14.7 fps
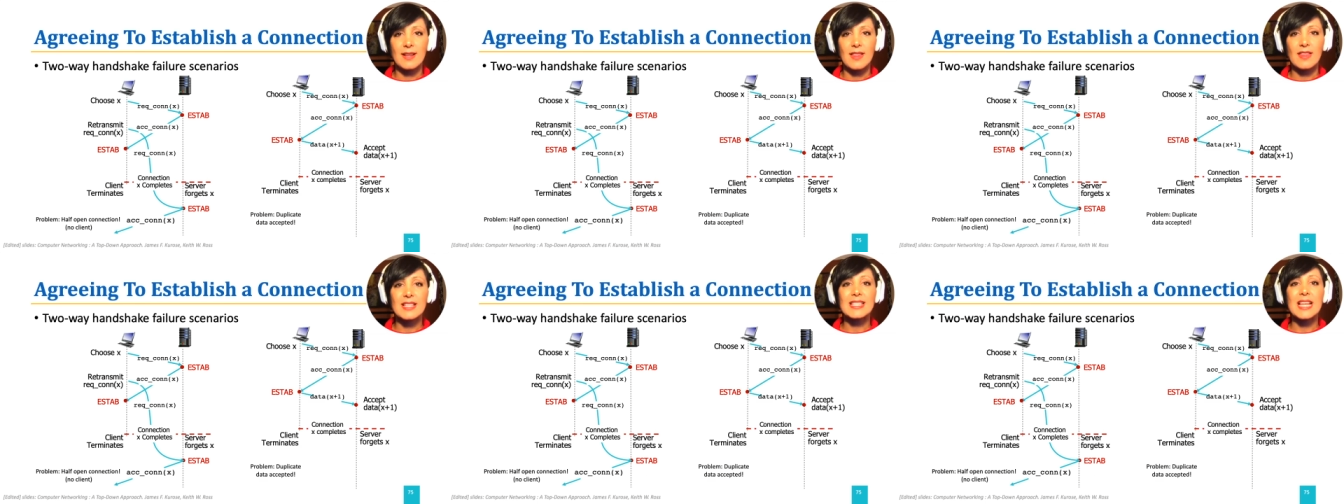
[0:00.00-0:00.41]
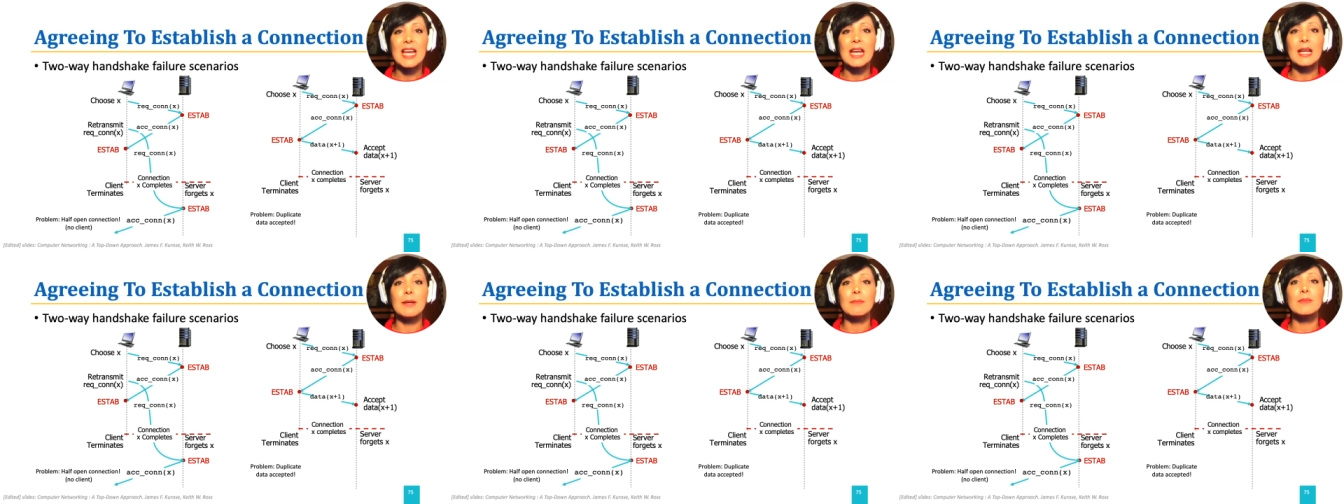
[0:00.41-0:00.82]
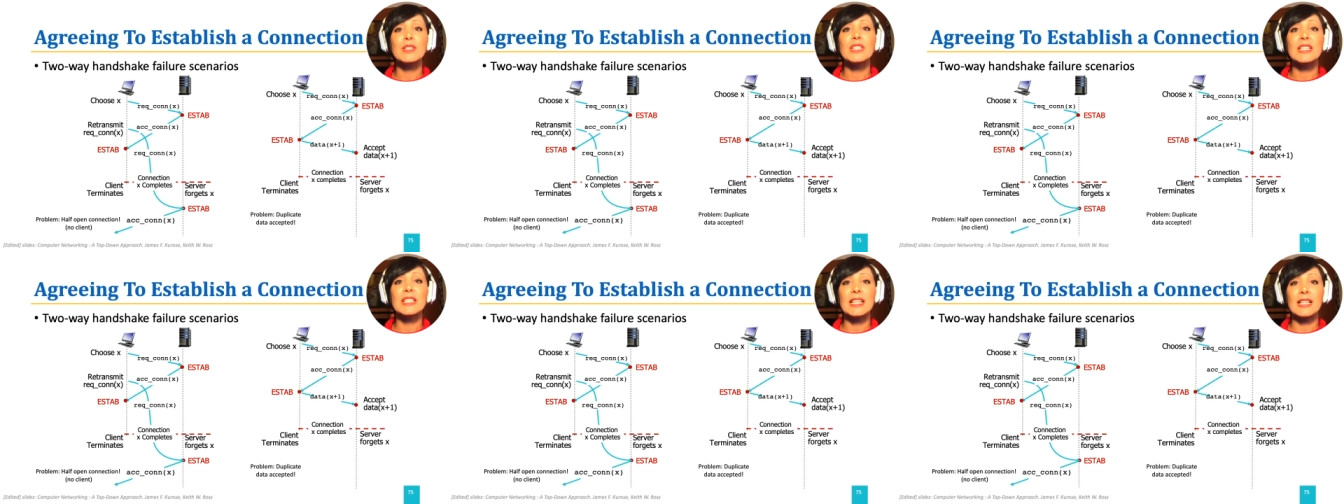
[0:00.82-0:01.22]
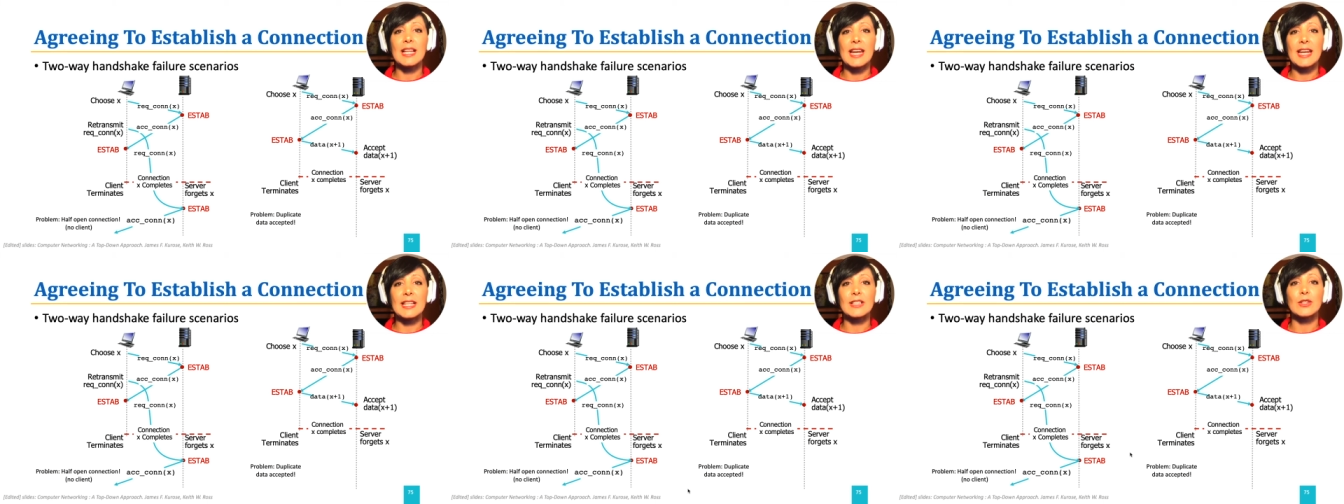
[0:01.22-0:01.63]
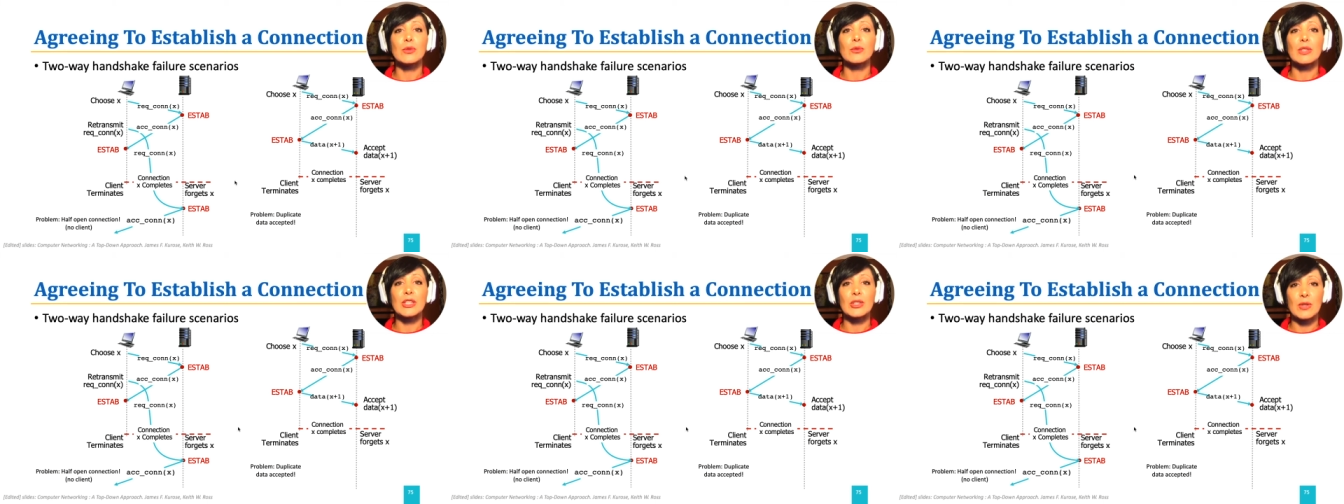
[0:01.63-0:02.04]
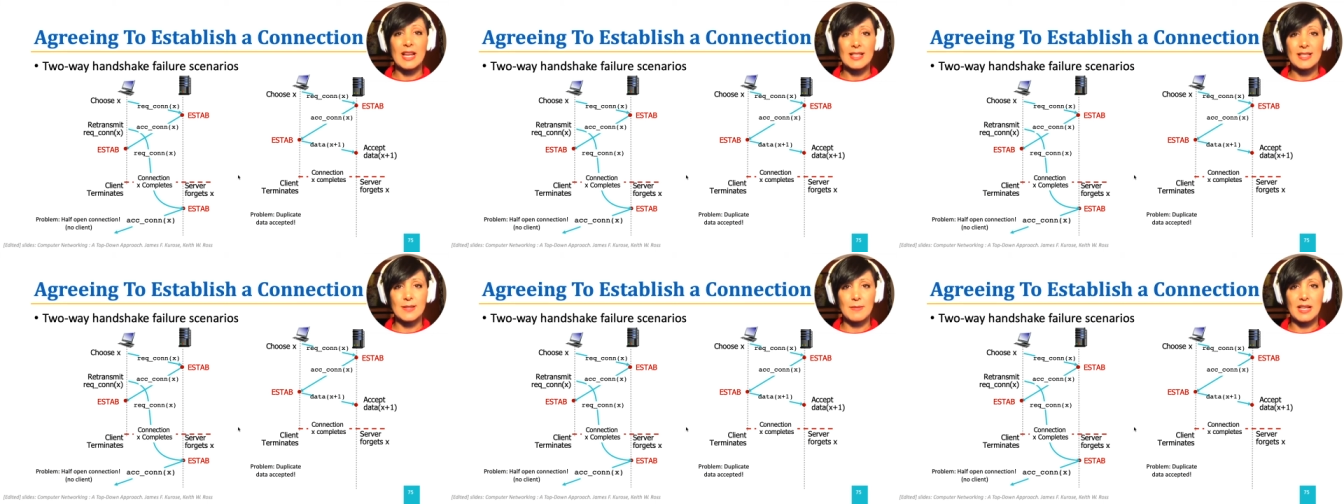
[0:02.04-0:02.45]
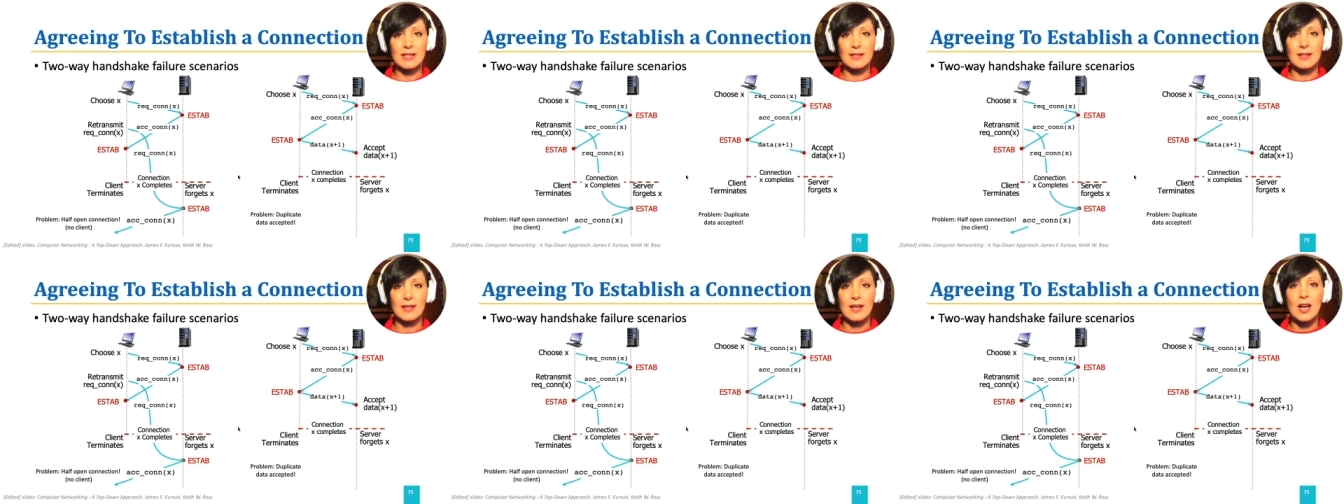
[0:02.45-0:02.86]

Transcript: the same delayed retransmit